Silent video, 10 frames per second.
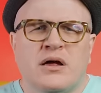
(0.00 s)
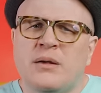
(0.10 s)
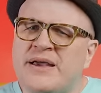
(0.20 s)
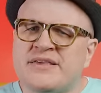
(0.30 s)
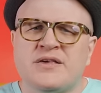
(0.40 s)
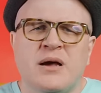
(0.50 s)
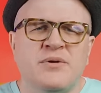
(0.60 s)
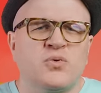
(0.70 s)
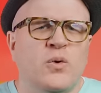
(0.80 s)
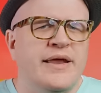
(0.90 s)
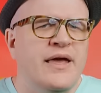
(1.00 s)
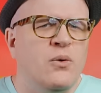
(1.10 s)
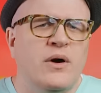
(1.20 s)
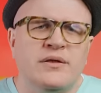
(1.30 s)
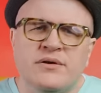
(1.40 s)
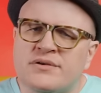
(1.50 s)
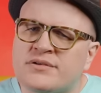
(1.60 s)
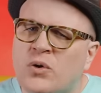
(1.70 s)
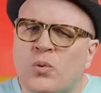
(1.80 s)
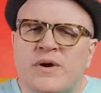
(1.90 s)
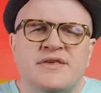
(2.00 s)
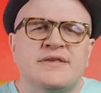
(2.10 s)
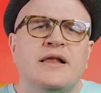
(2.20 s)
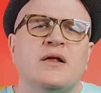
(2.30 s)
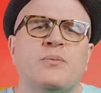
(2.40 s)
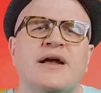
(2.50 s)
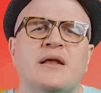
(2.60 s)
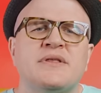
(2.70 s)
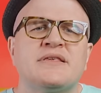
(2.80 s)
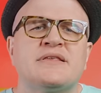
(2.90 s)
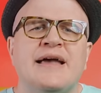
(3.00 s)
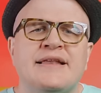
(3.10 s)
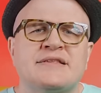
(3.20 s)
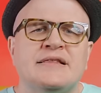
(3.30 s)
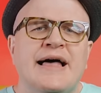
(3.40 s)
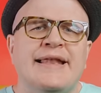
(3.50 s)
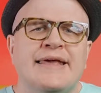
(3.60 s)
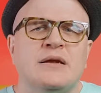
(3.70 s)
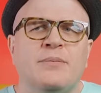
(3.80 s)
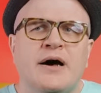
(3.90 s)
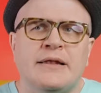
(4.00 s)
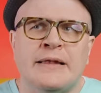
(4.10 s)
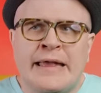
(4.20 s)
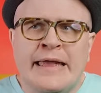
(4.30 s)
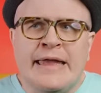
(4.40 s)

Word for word: Called by some as one-hit wonders, we celebrate them instead as lightning in a bottle.